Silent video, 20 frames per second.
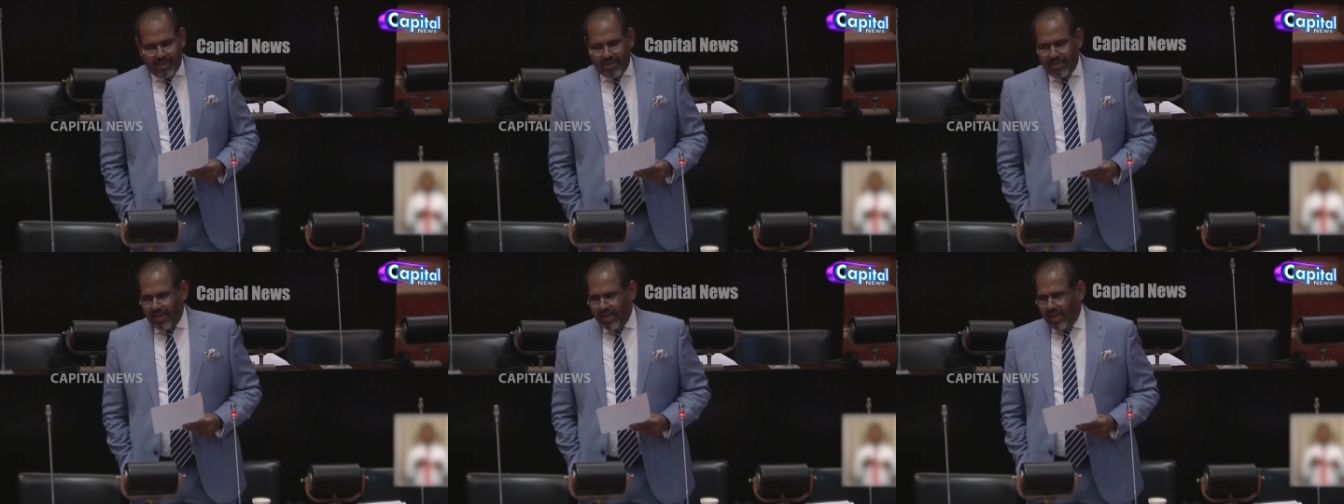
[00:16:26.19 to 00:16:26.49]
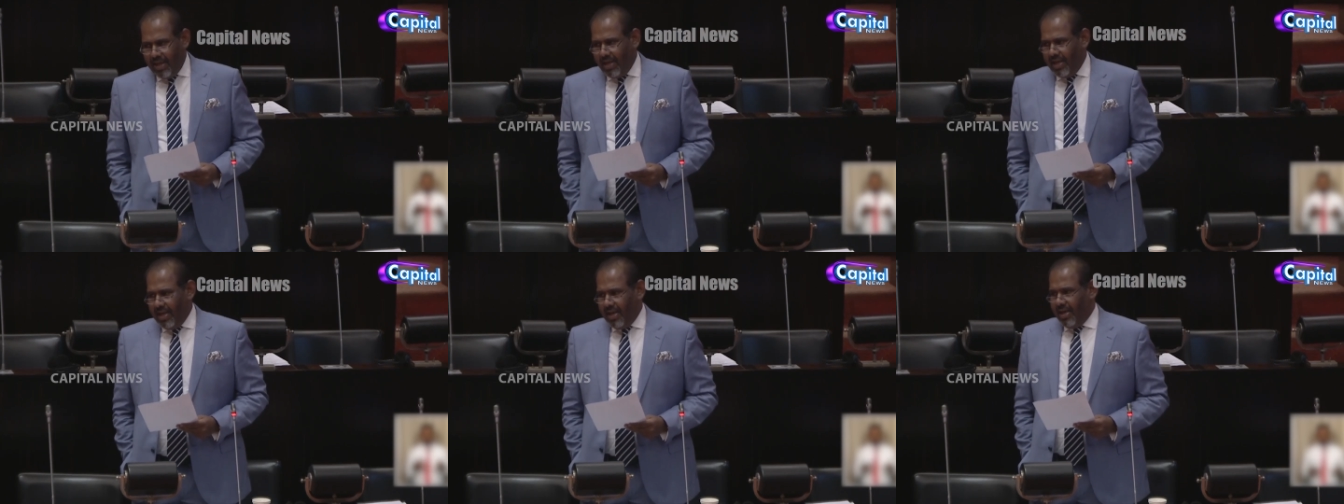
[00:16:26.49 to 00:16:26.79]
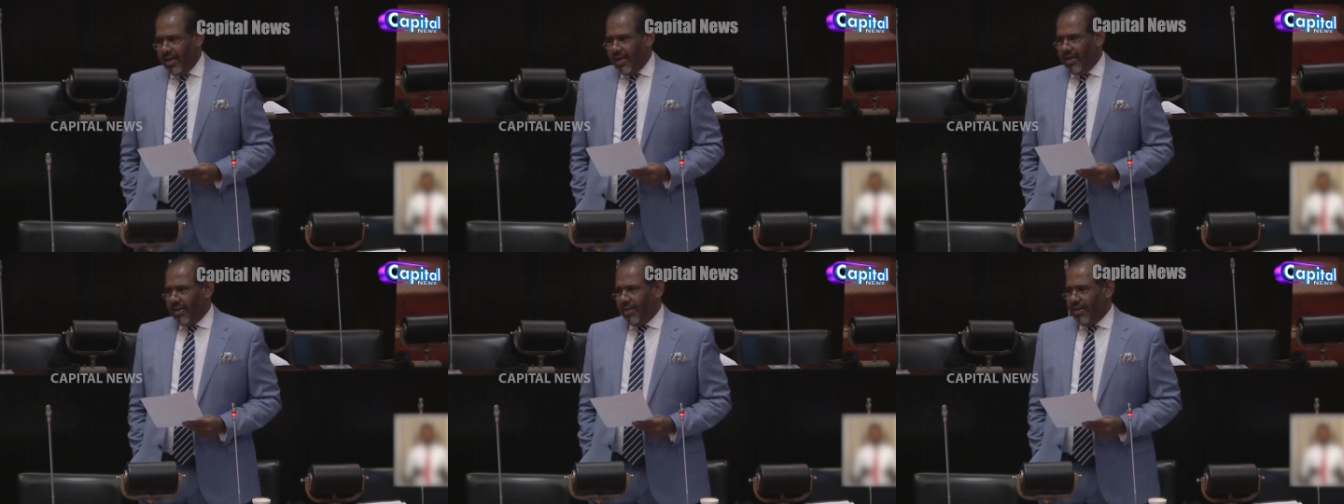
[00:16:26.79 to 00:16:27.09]

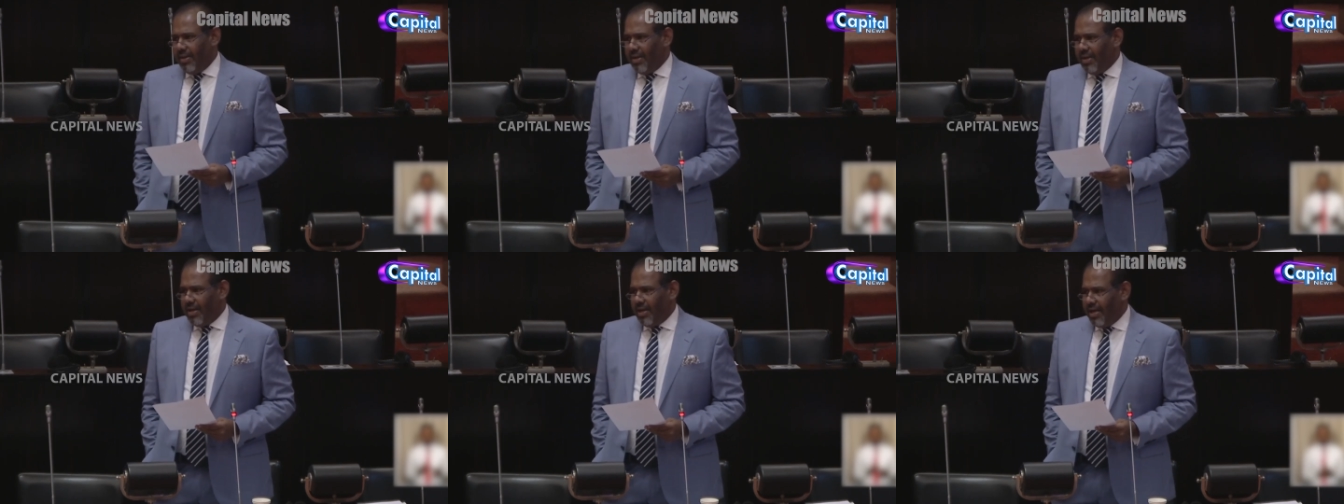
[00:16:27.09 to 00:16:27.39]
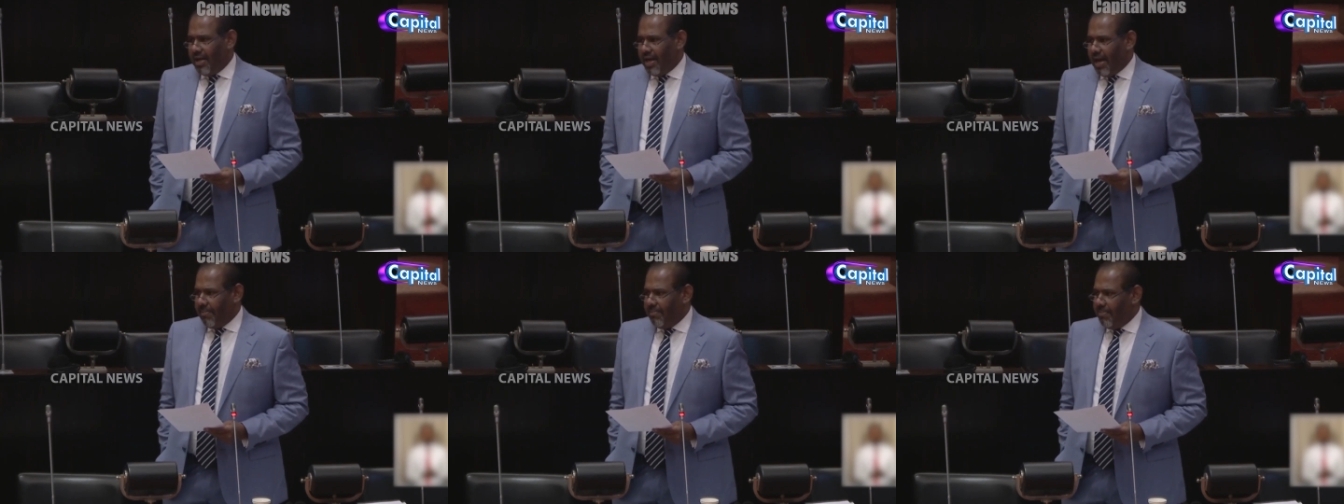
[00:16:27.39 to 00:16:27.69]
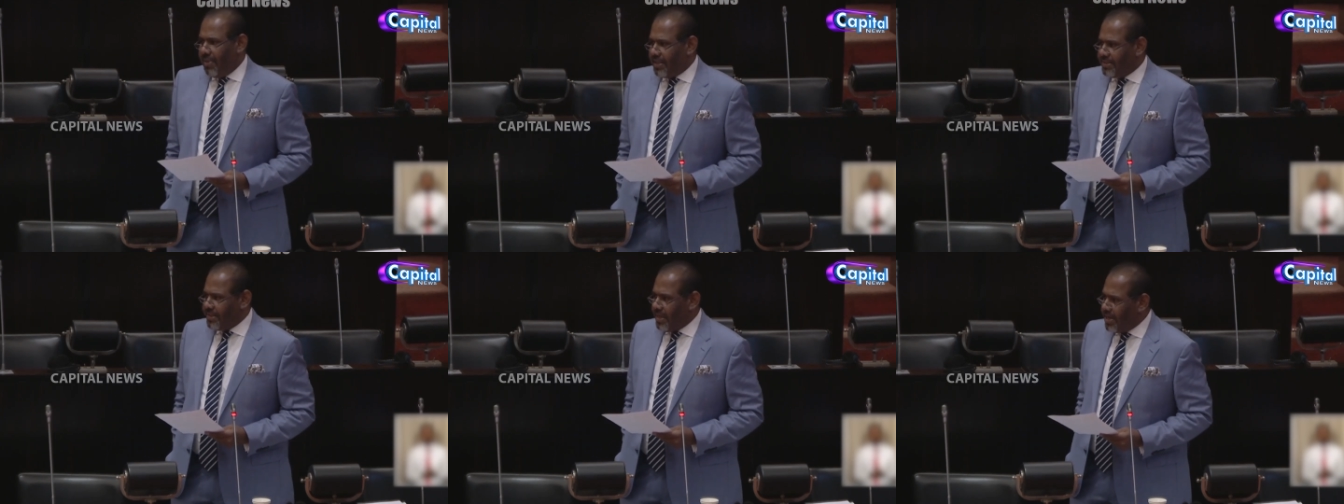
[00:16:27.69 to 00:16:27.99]
the
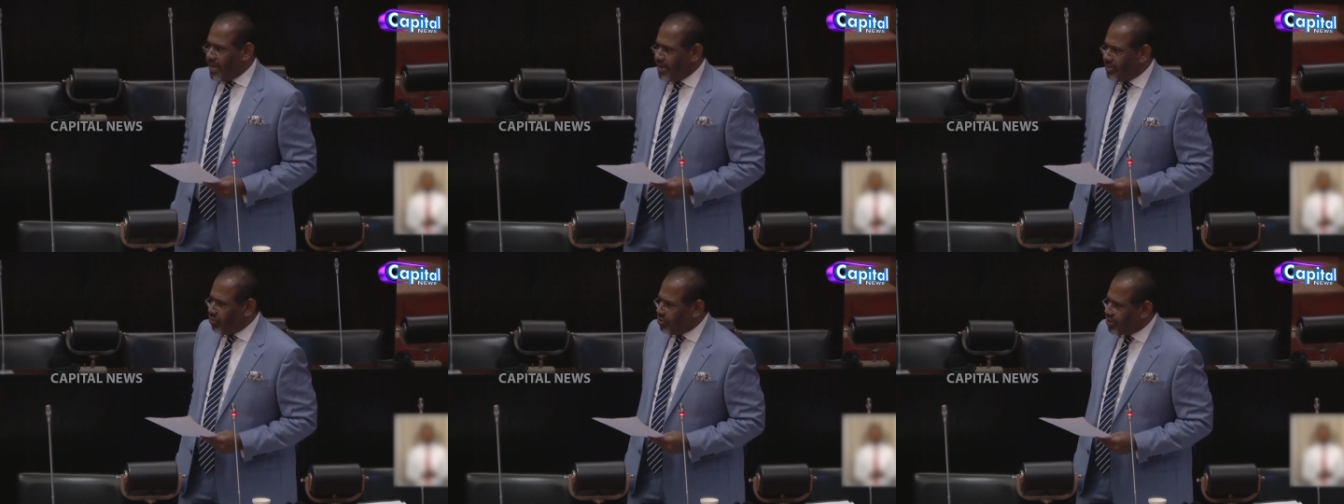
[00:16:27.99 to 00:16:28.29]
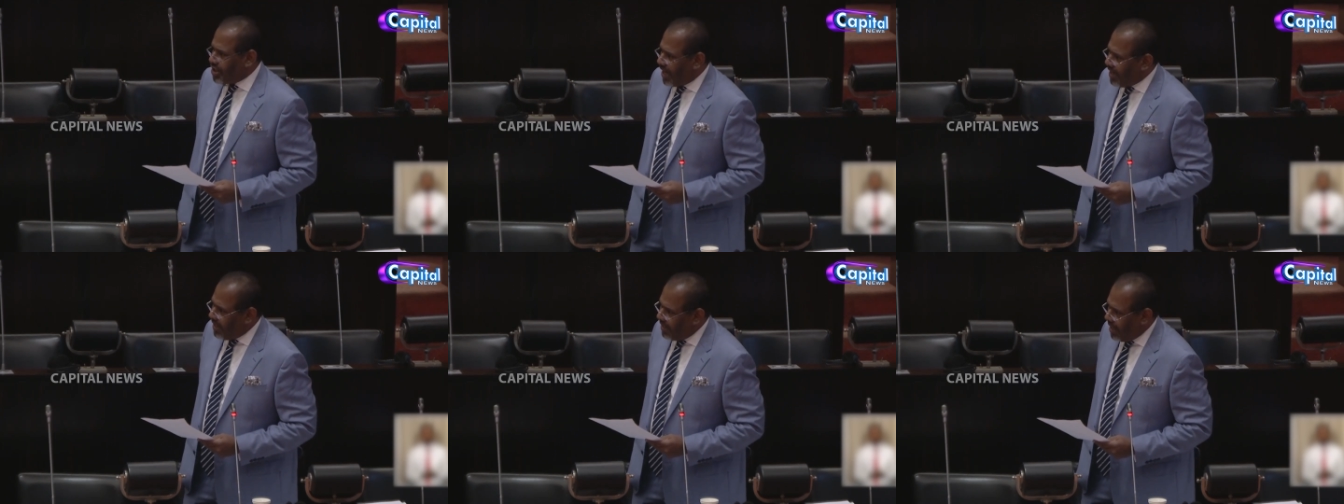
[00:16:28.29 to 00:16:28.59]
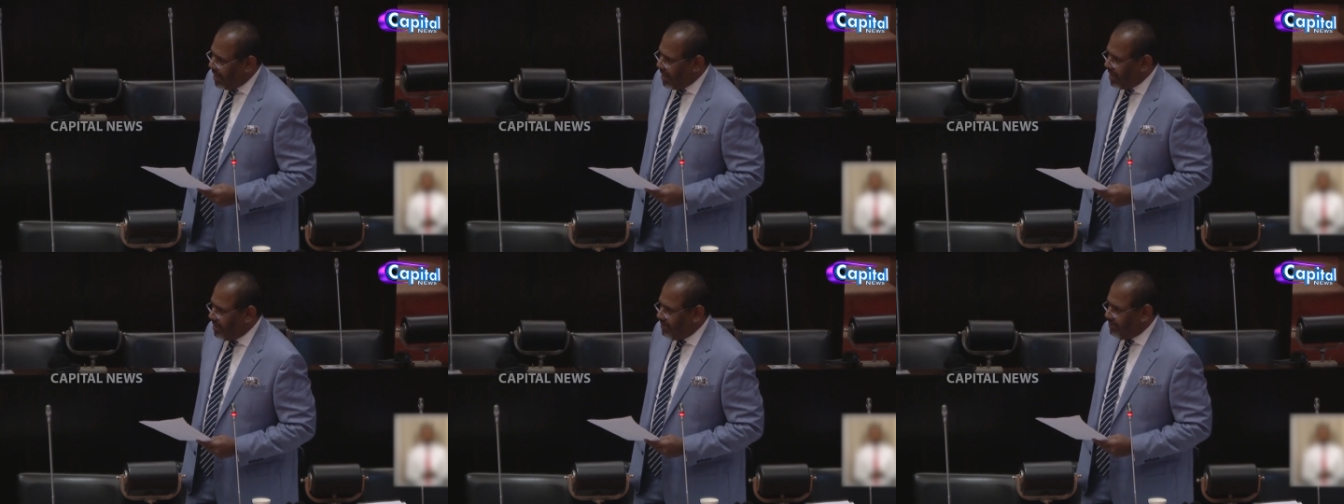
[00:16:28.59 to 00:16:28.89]
ambassador to
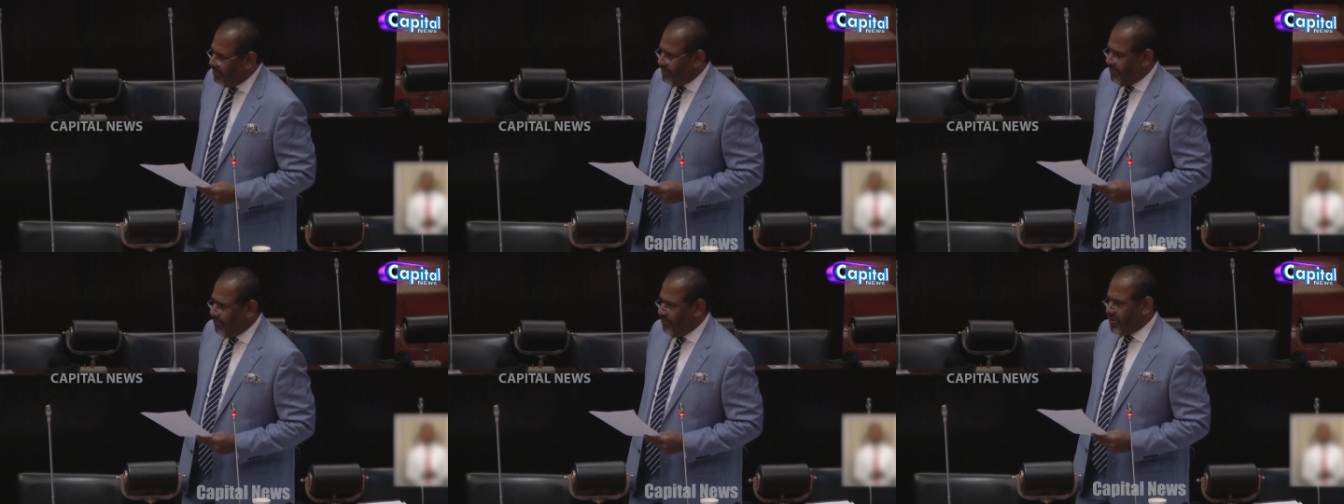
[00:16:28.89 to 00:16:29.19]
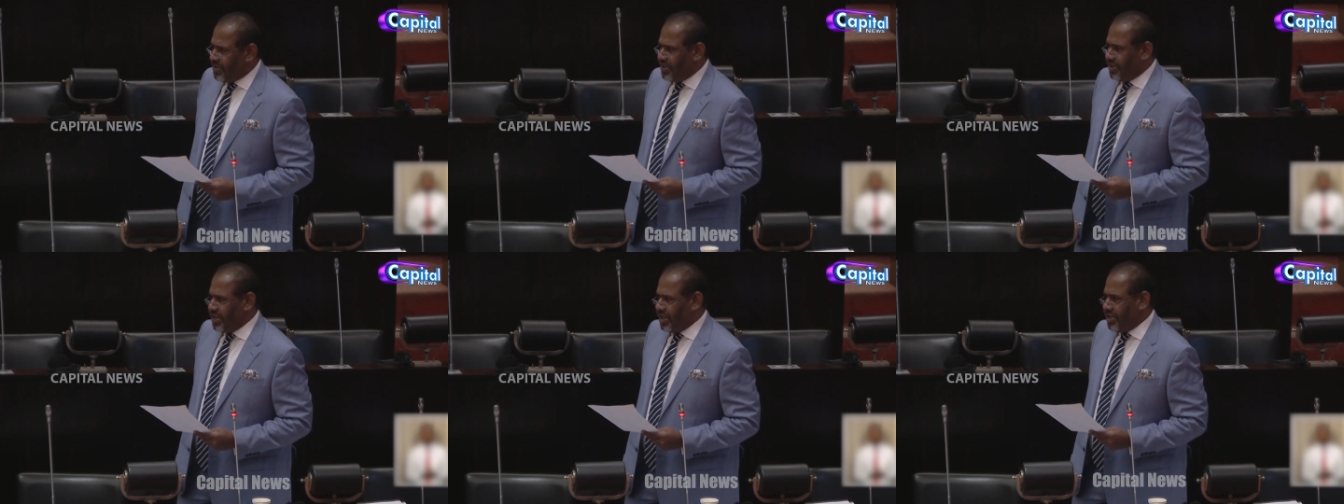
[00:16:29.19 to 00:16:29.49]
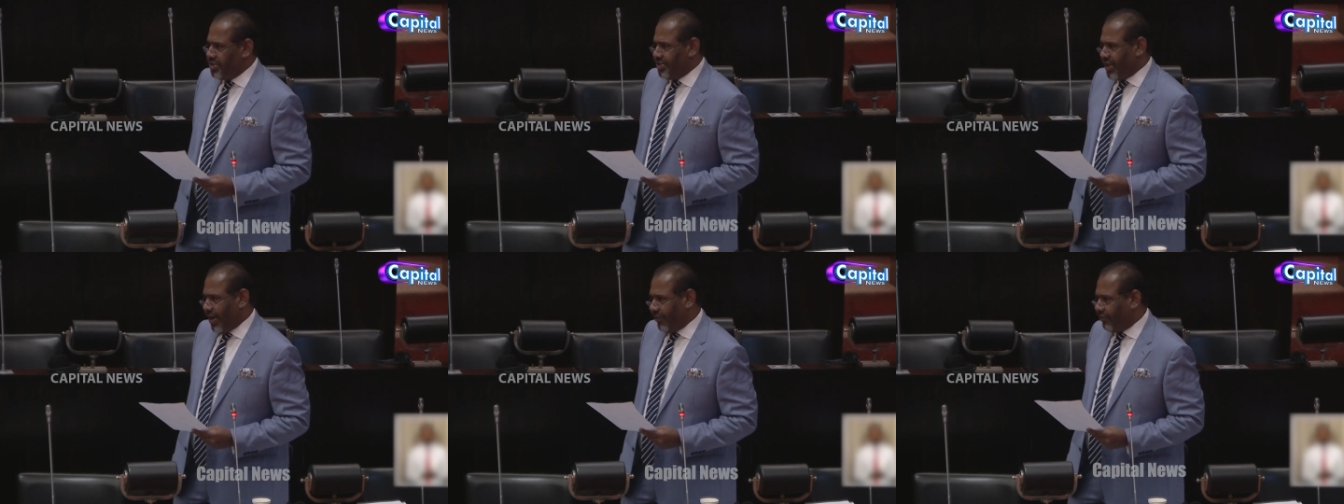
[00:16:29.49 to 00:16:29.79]
China
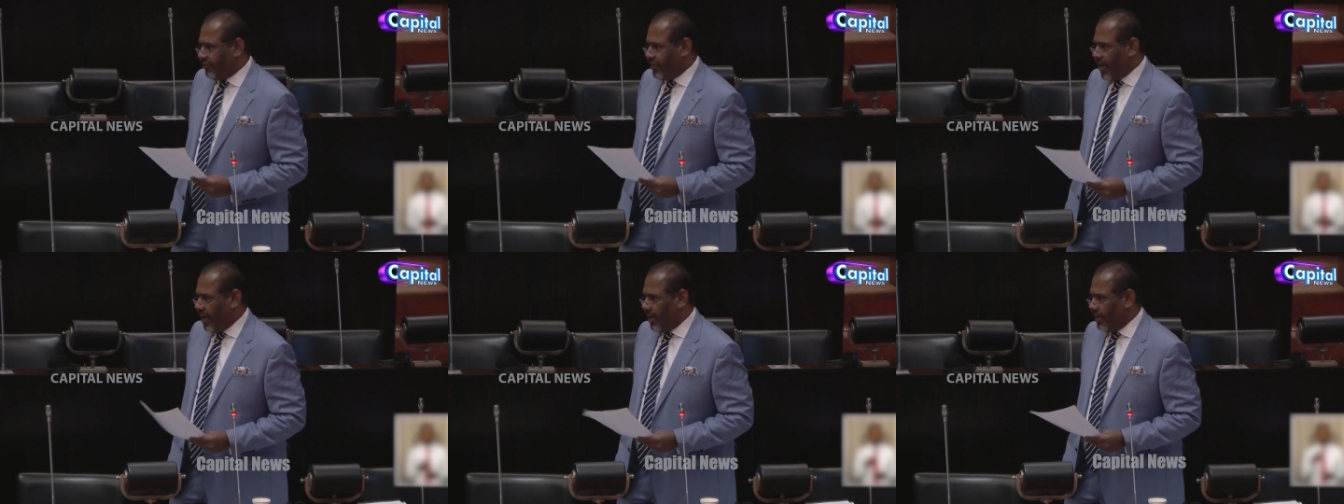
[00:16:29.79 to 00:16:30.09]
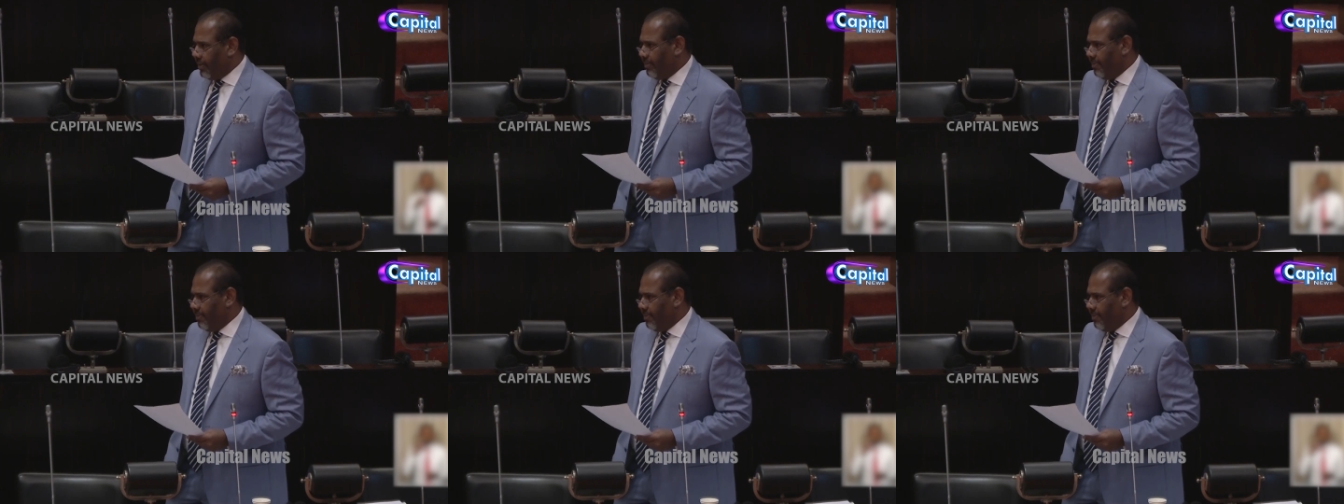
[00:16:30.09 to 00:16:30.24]
visited Jaffna